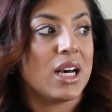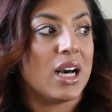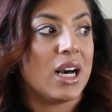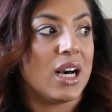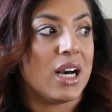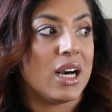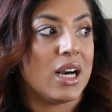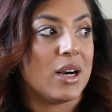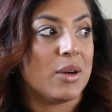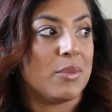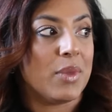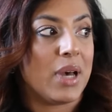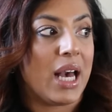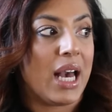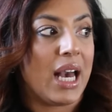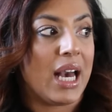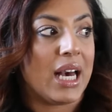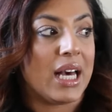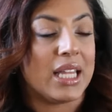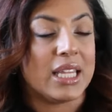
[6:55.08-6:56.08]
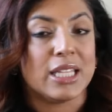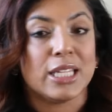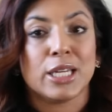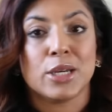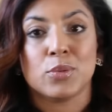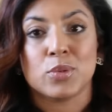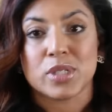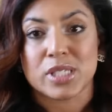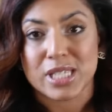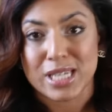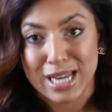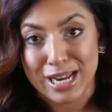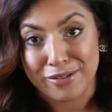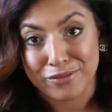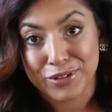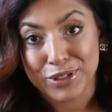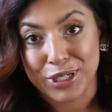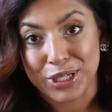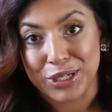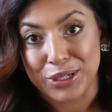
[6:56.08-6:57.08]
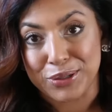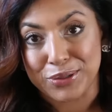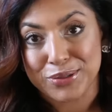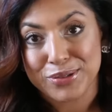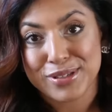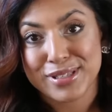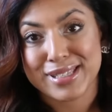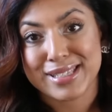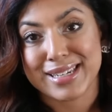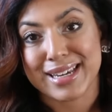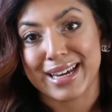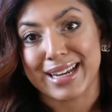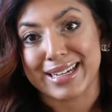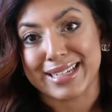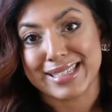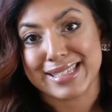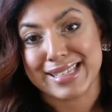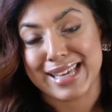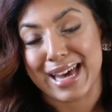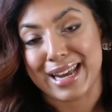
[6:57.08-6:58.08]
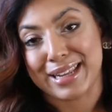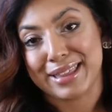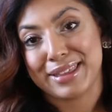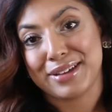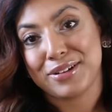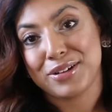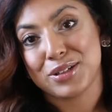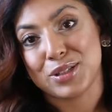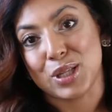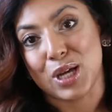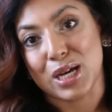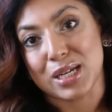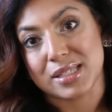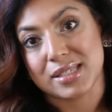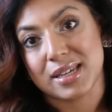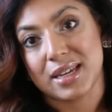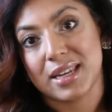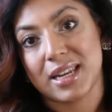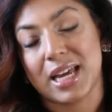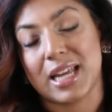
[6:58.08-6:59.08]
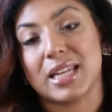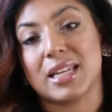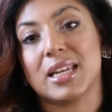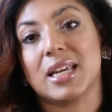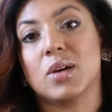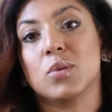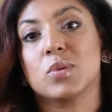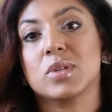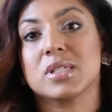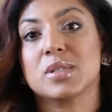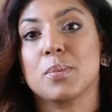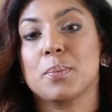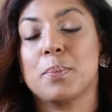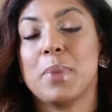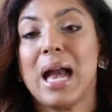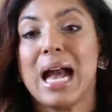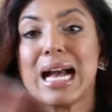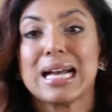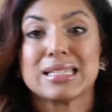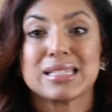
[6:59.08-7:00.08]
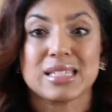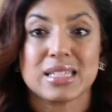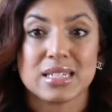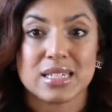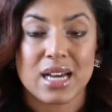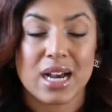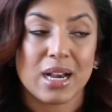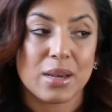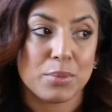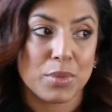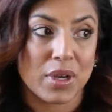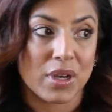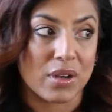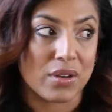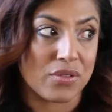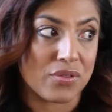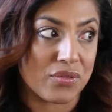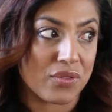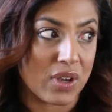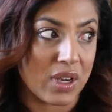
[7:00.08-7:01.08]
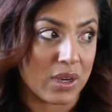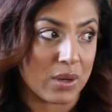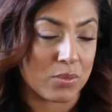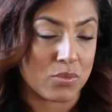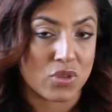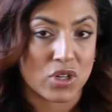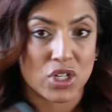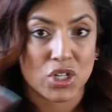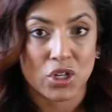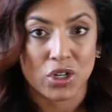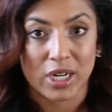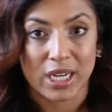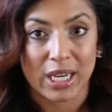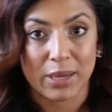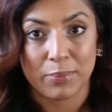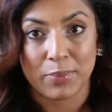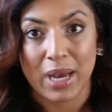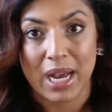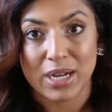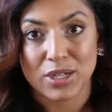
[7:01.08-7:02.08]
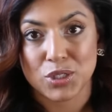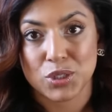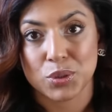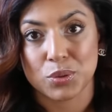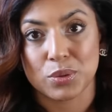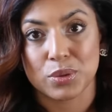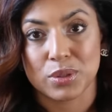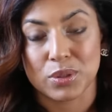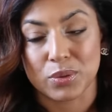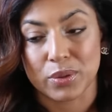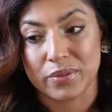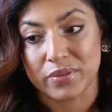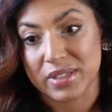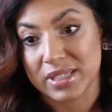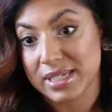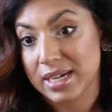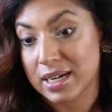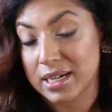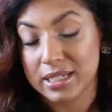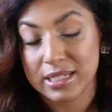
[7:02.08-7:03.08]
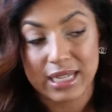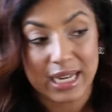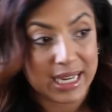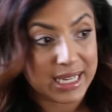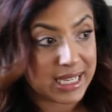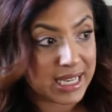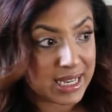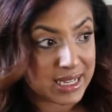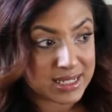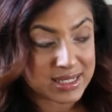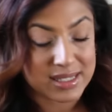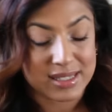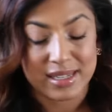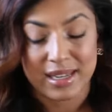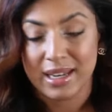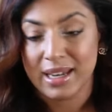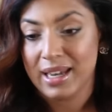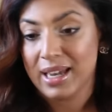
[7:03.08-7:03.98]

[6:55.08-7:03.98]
and it was never used, and it sat in their closet, and it was past the time of returning it back to Louis Vuitton, I guess.